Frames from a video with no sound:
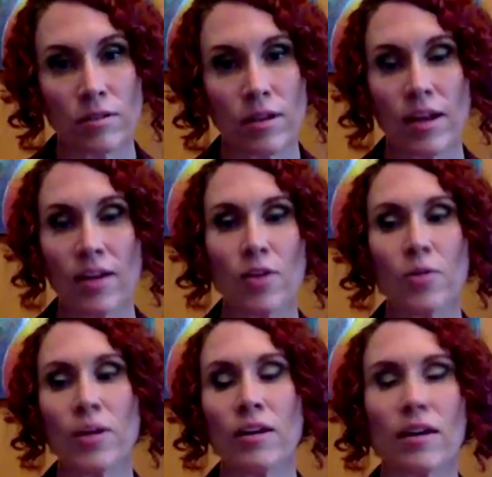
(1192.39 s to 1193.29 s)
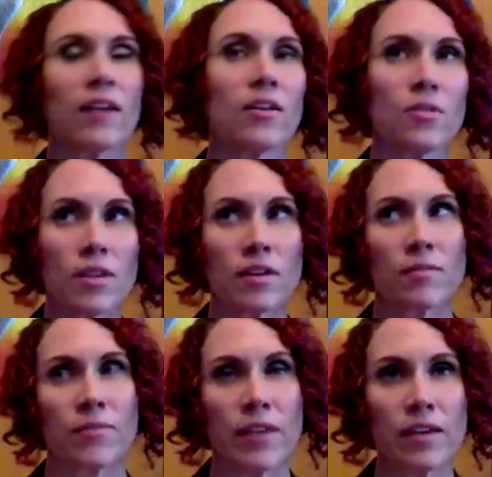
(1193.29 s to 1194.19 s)
And I know that
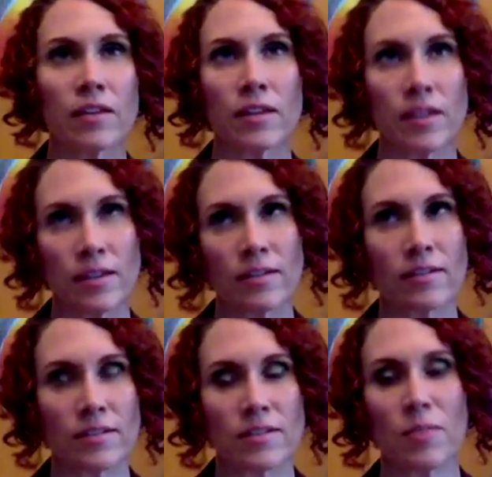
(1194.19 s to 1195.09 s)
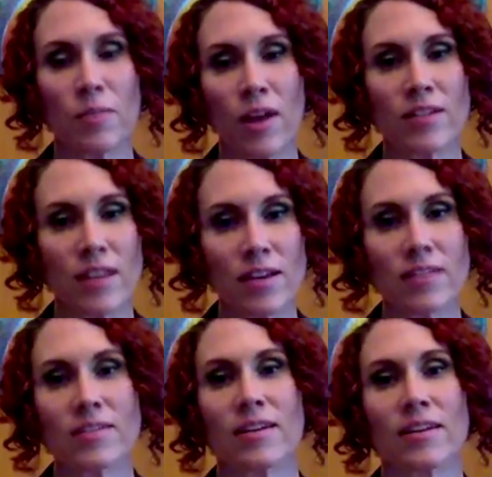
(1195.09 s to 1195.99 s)
healing is a
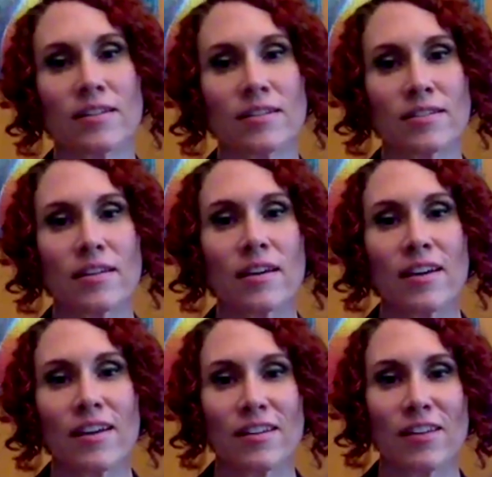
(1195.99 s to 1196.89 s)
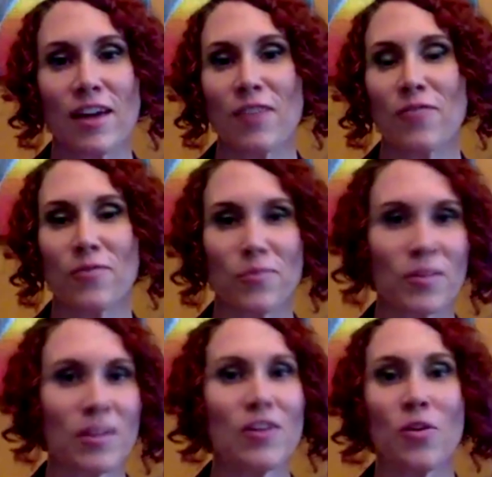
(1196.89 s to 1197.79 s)
process, and life,
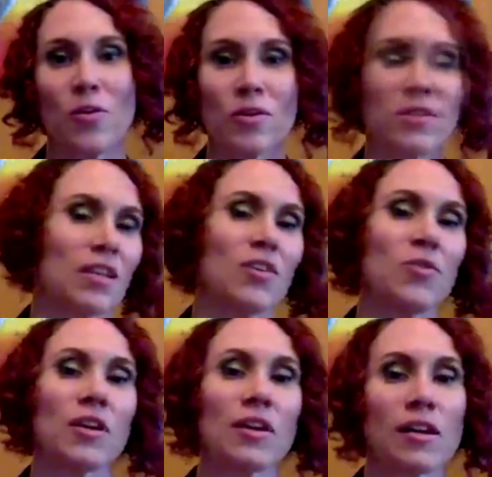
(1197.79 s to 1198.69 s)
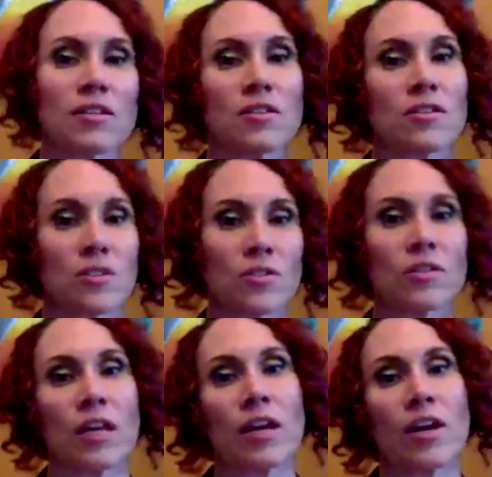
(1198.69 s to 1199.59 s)
you know, it's like you can get to a
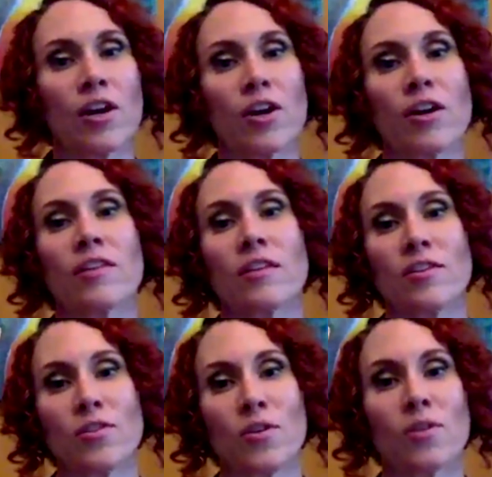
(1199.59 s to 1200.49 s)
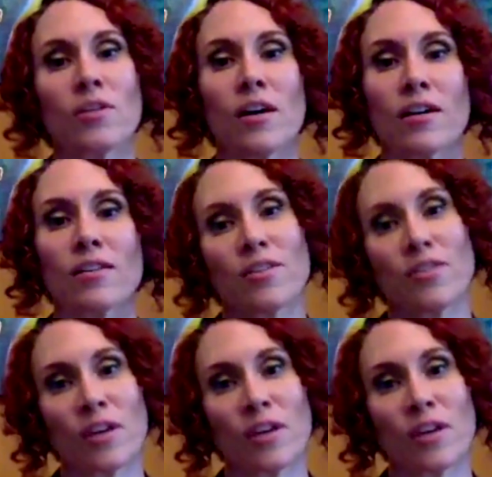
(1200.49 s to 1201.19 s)
certain layer and then you go along and then you're